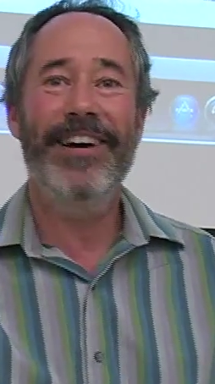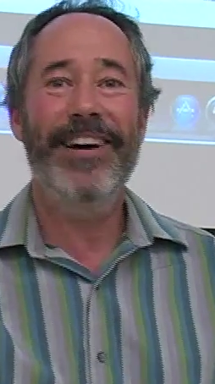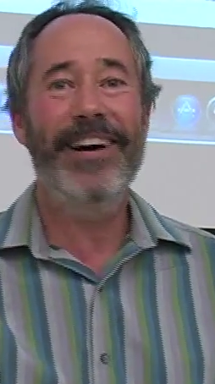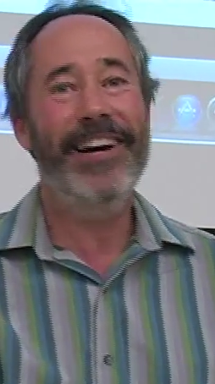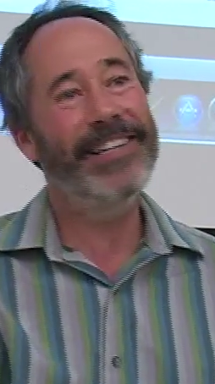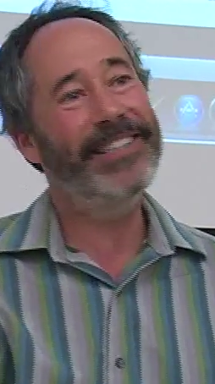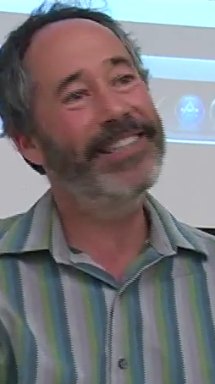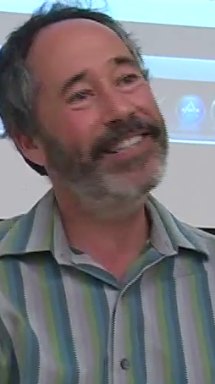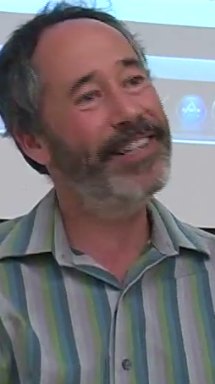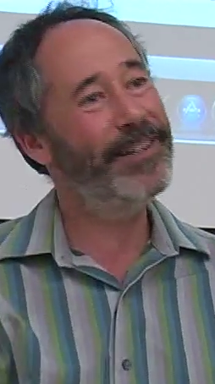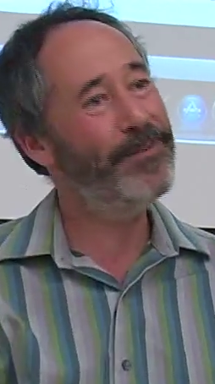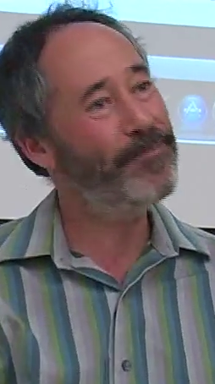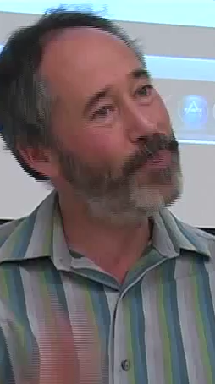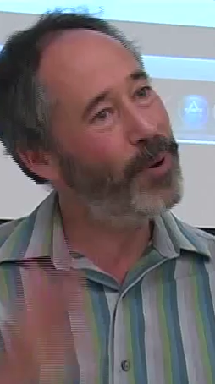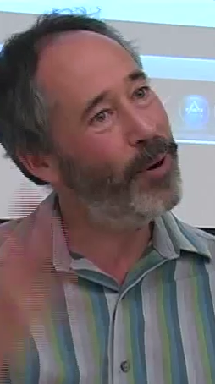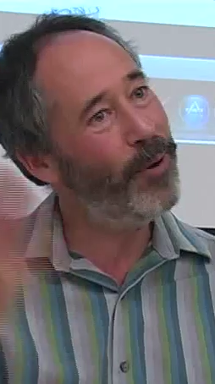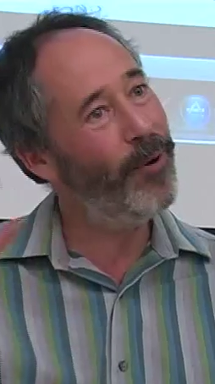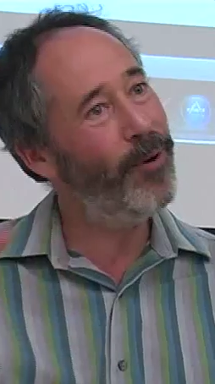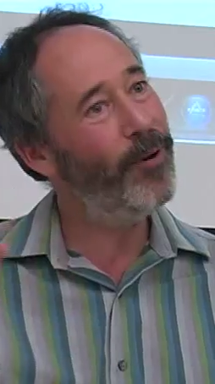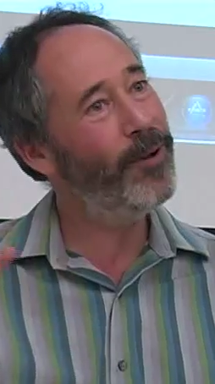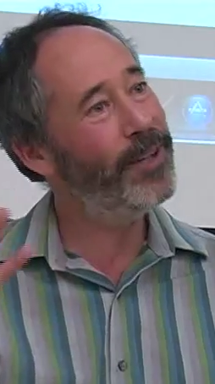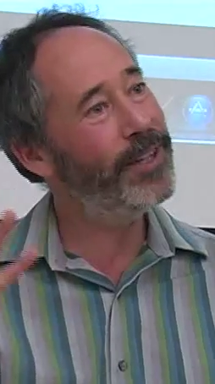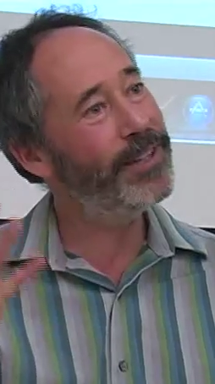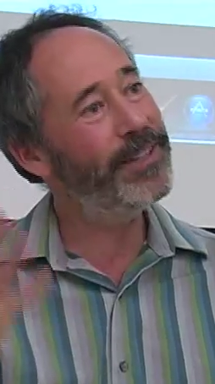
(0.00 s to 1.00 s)
I did a
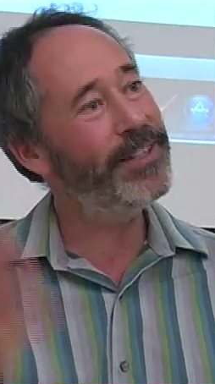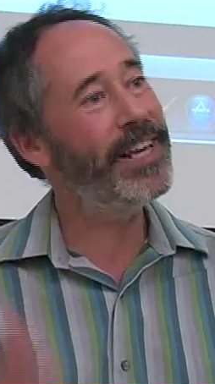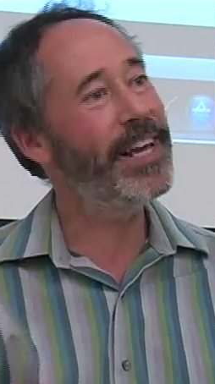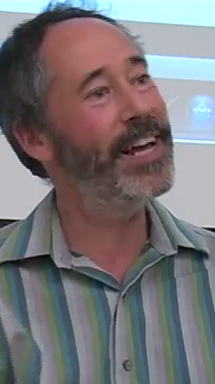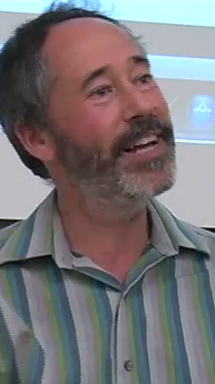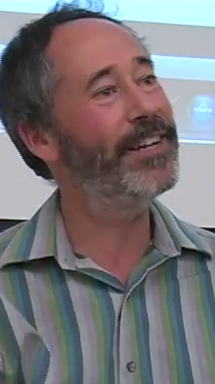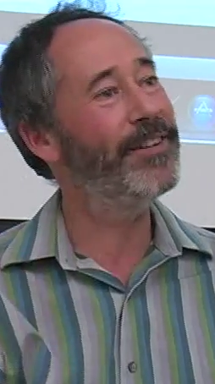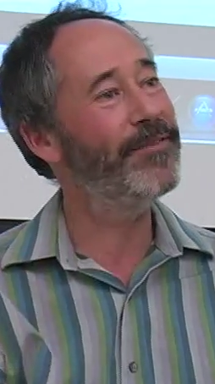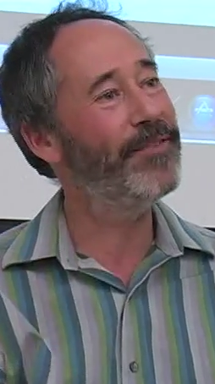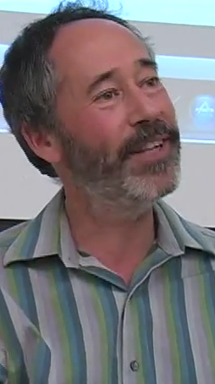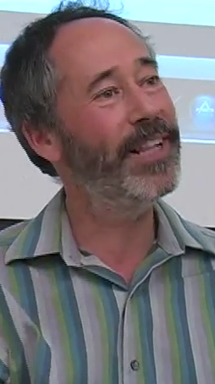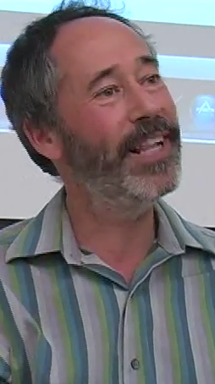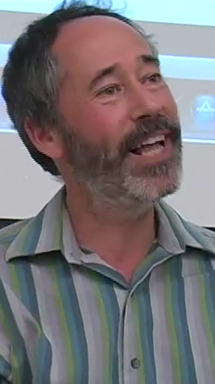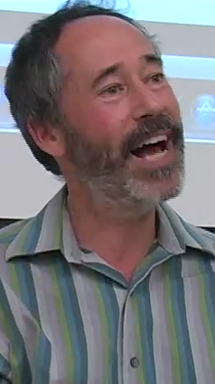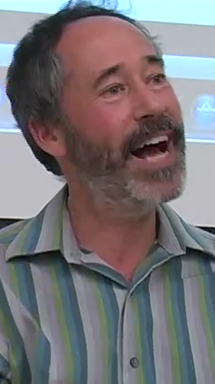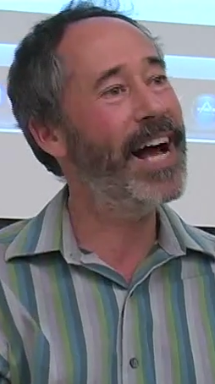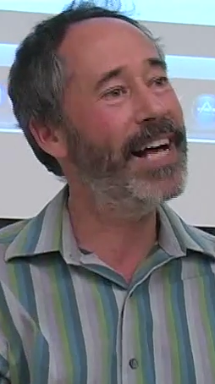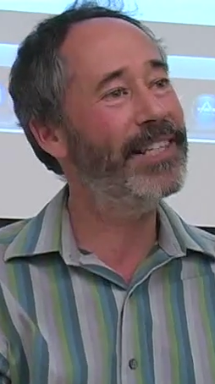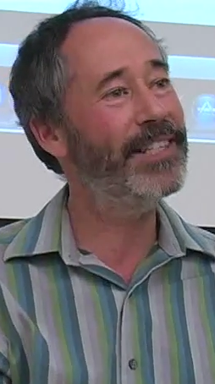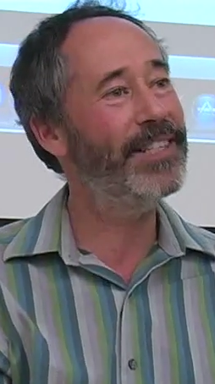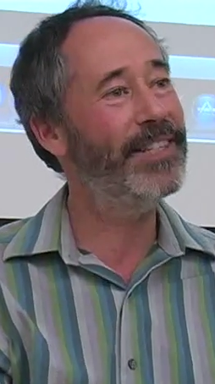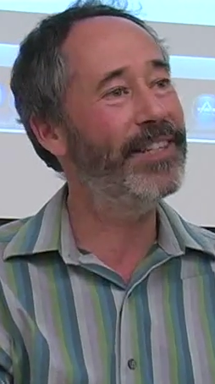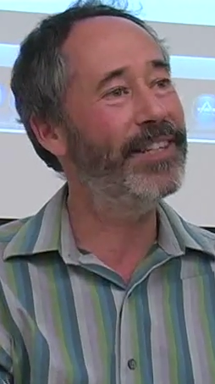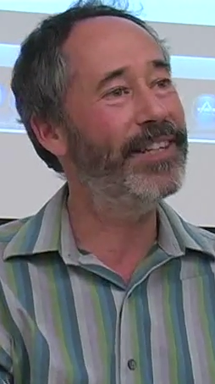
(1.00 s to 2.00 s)
poll at the end of
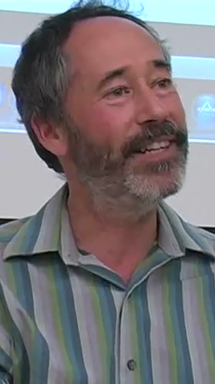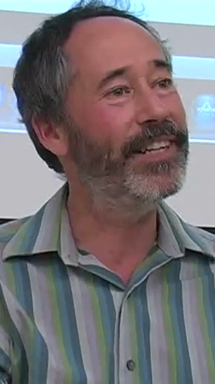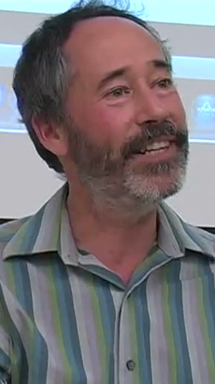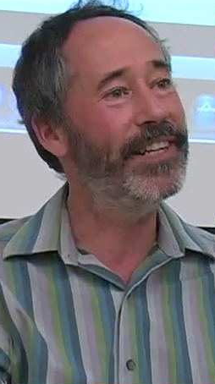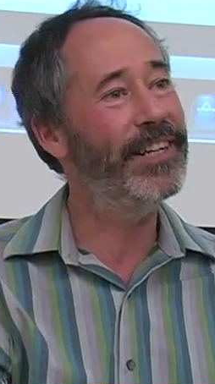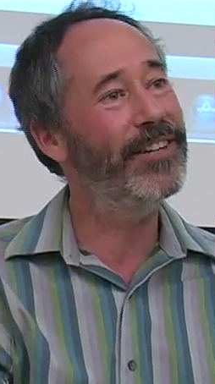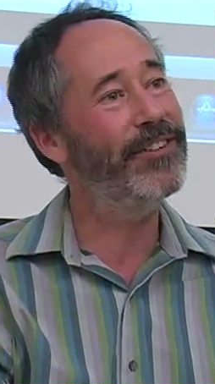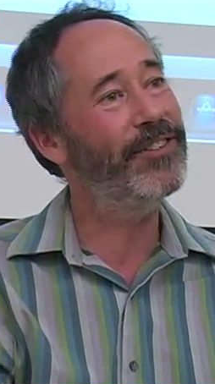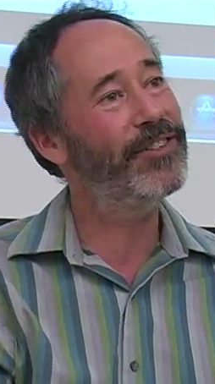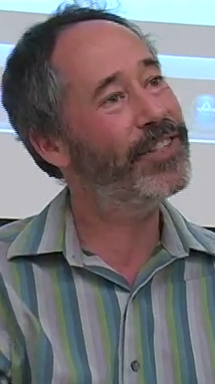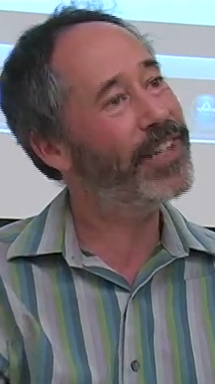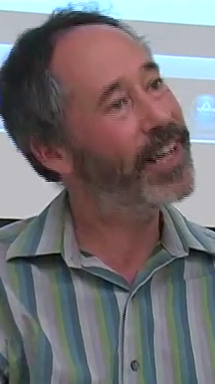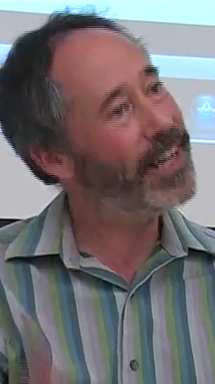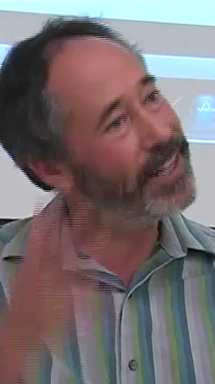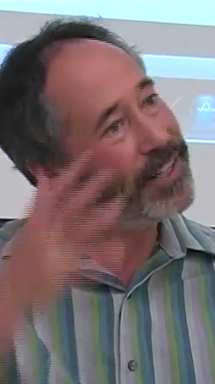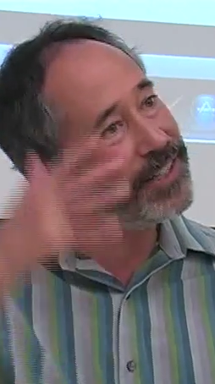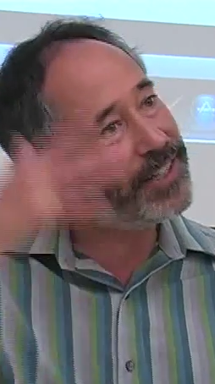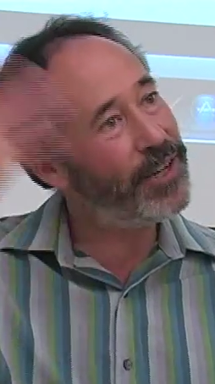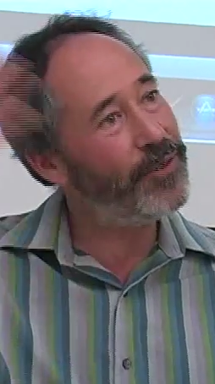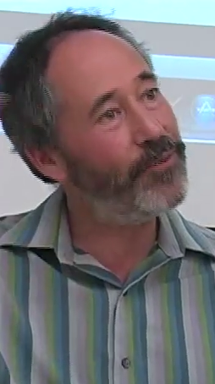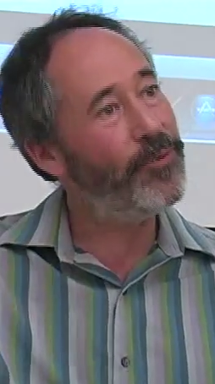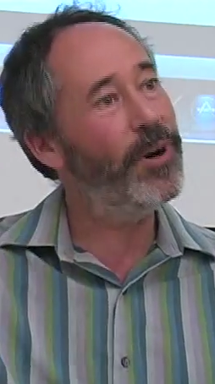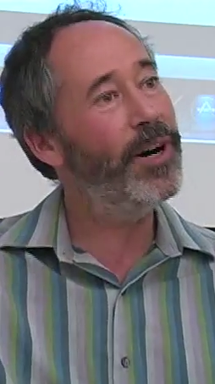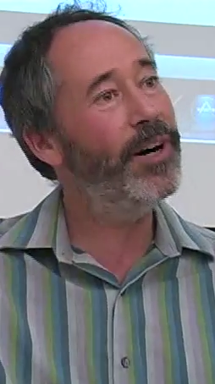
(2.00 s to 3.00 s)
class and, you know, kind of
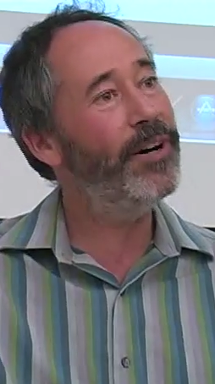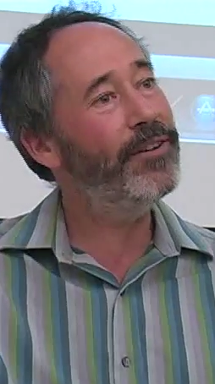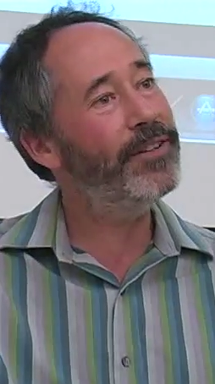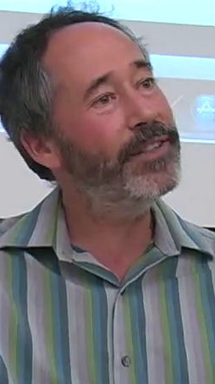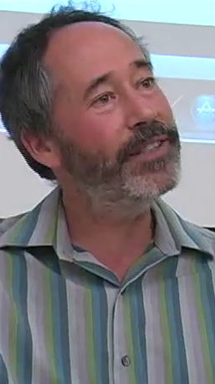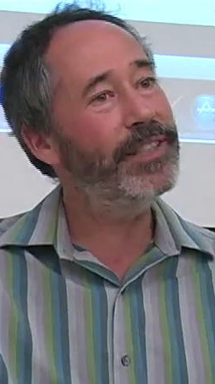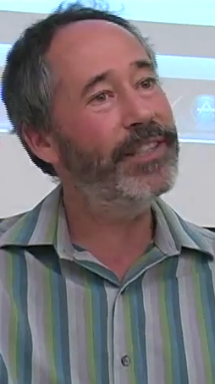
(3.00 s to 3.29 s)
said, well,